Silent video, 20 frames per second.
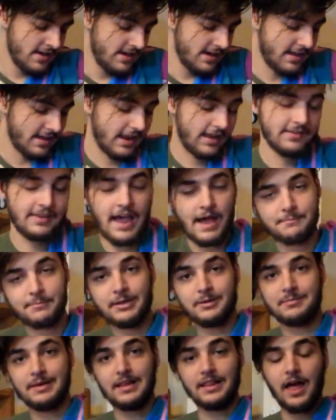And that's happened
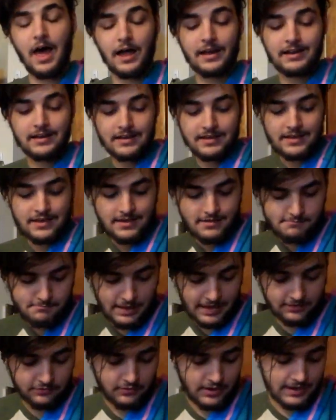to me a lot.
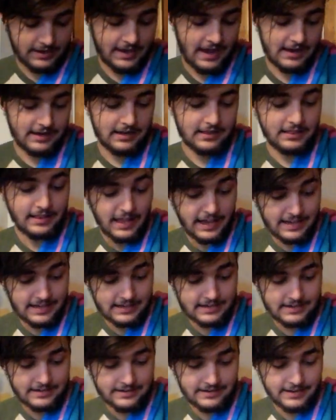That's why I kind of
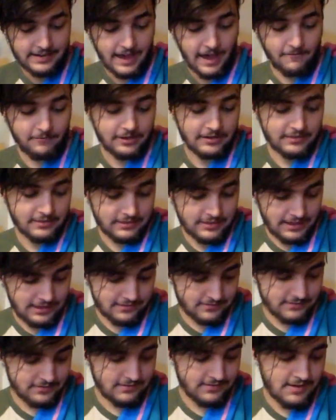like having
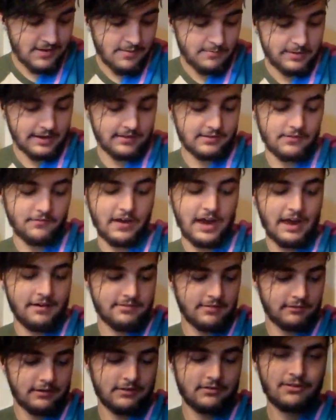this, because if I have
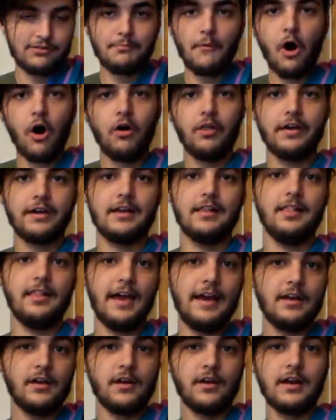something small like a
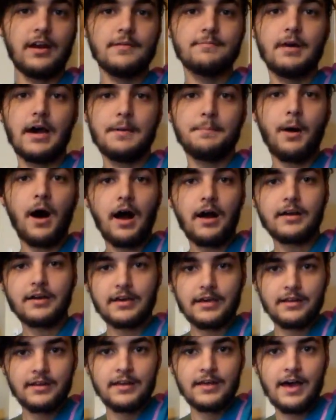lighter in my
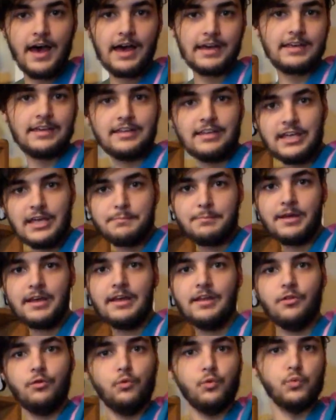pocket, I can keep it
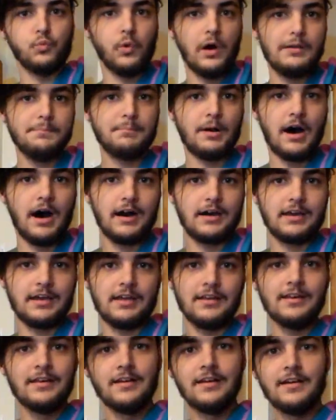in one
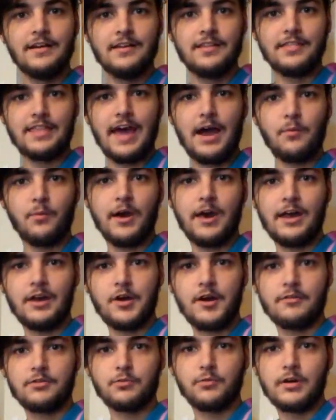pocket. That way I don't
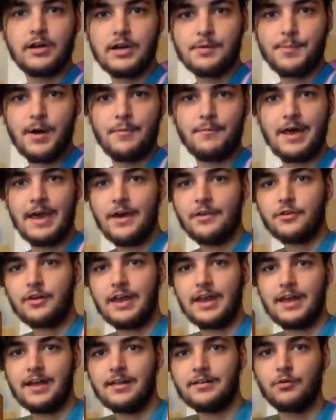have to worry about my other
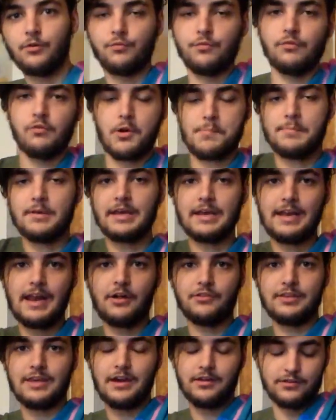hand ripping it
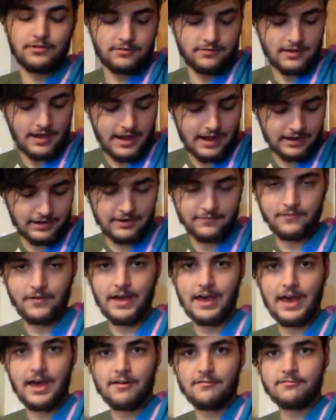out the other side if I
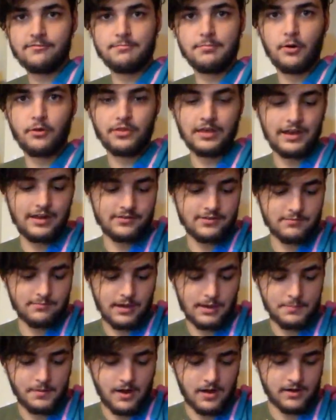have both hands in
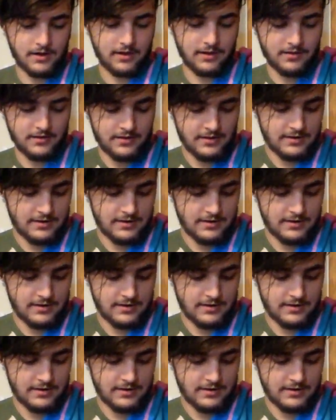my pocket.